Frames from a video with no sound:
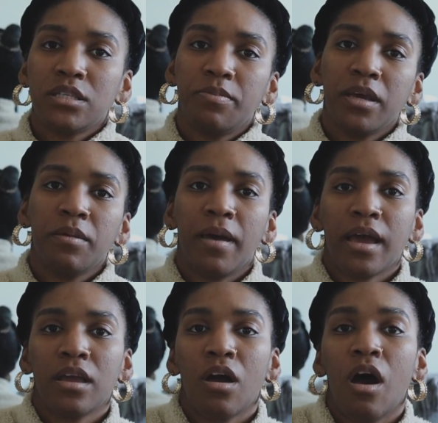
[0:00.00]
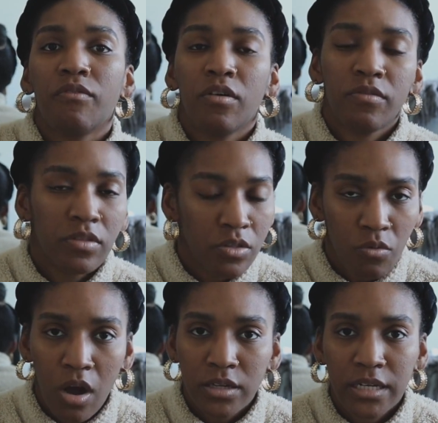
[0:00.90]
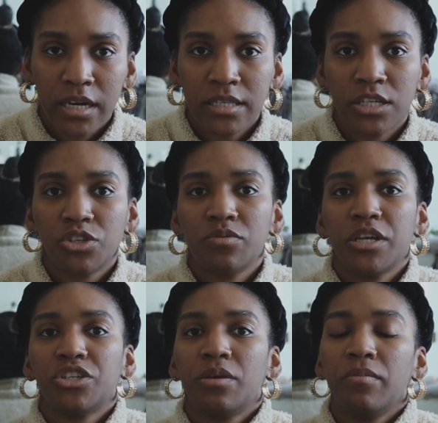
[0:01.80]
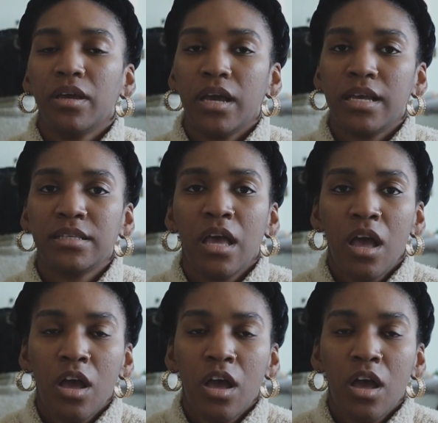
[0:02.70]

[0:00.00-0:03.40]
is piggybacking off of the raw dairy situation, because